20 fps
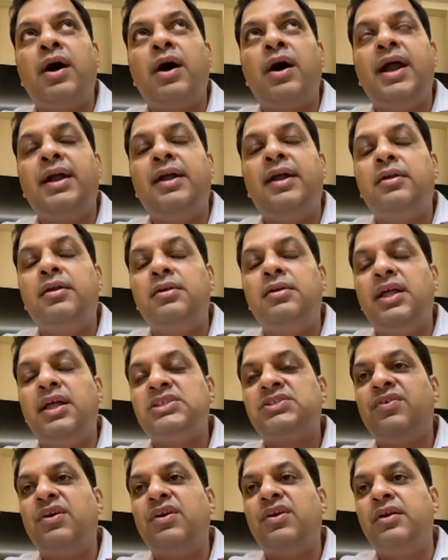had
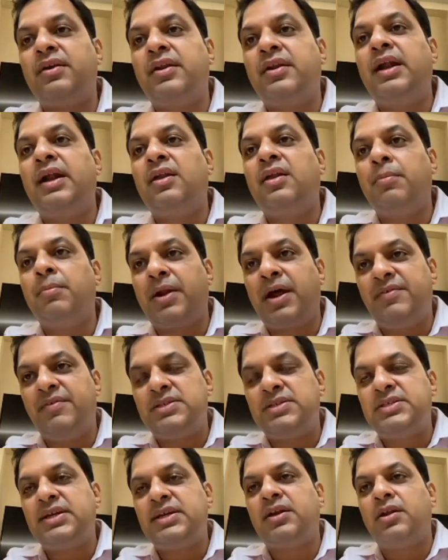thus far trailed the
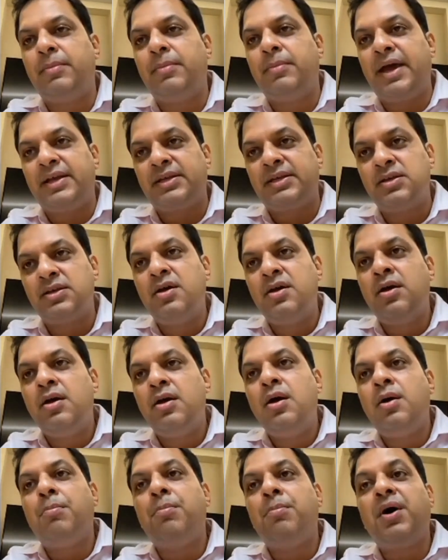private sector banks,
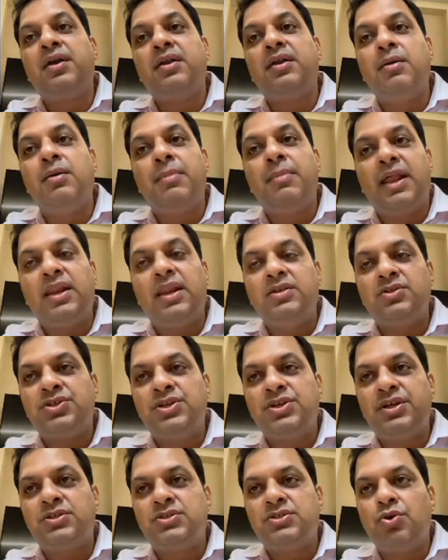but their balance
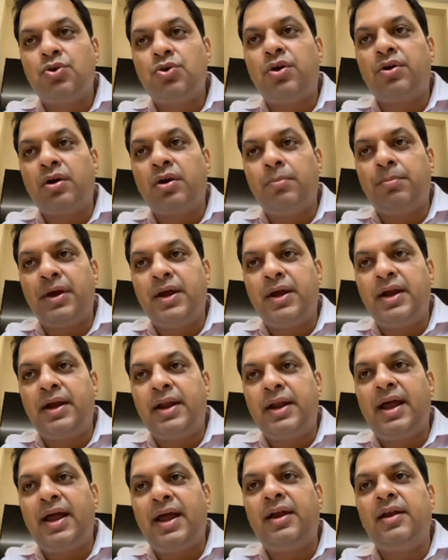sheets got
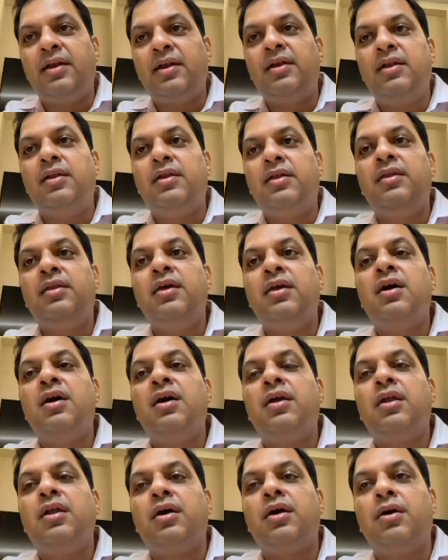repaired and
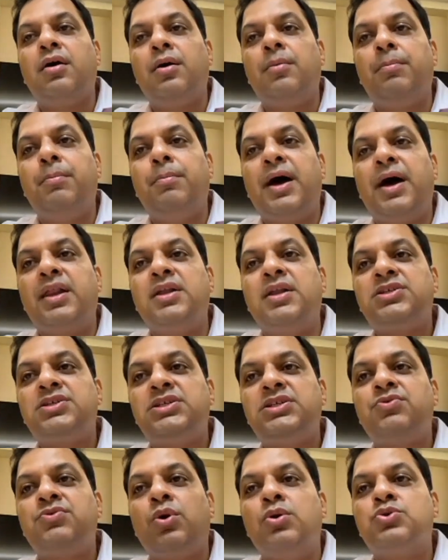their balance
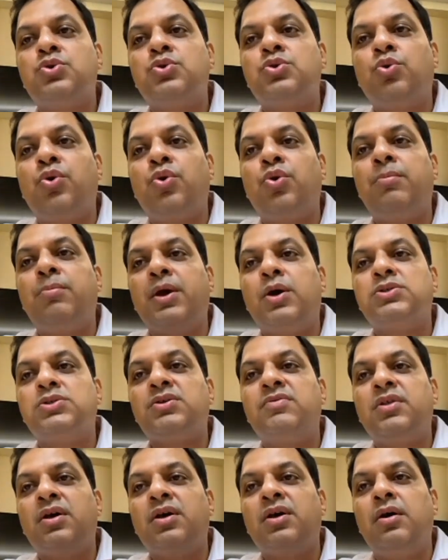sheets were also growing because
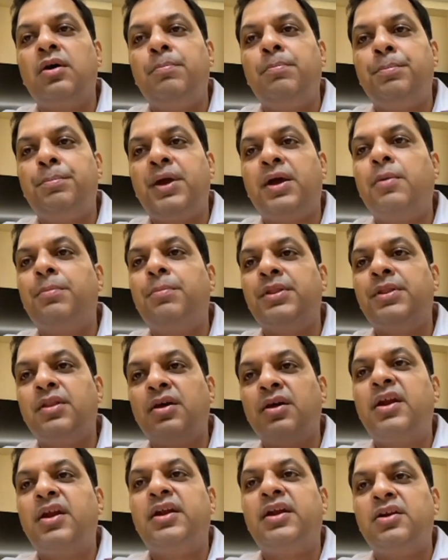of the pickup in the
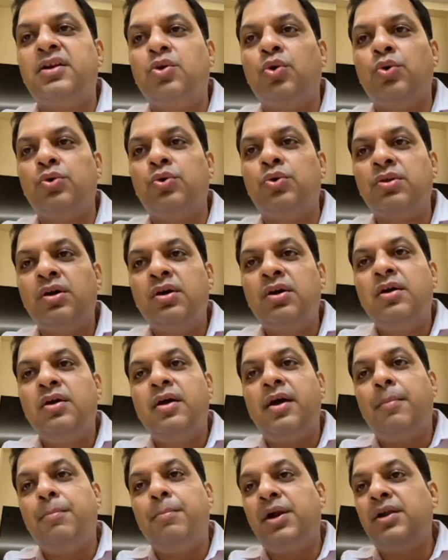credit growth.
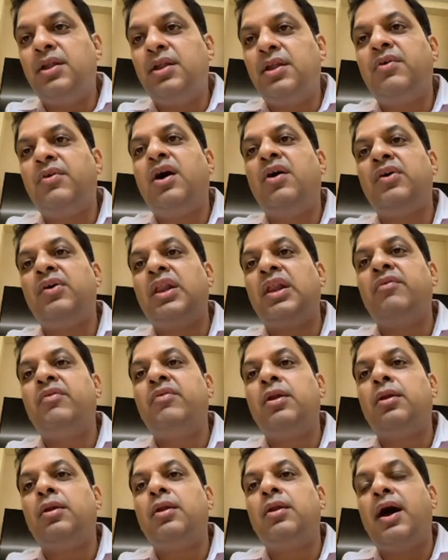But they were
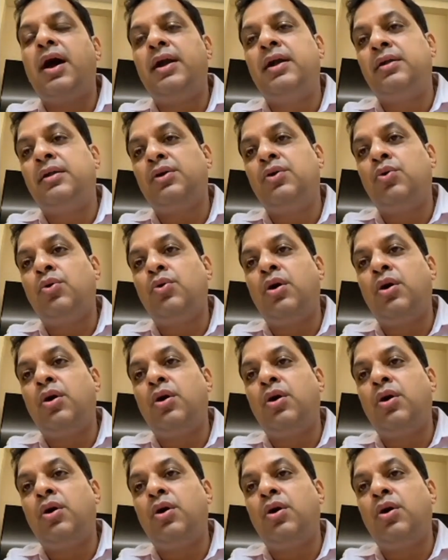available at,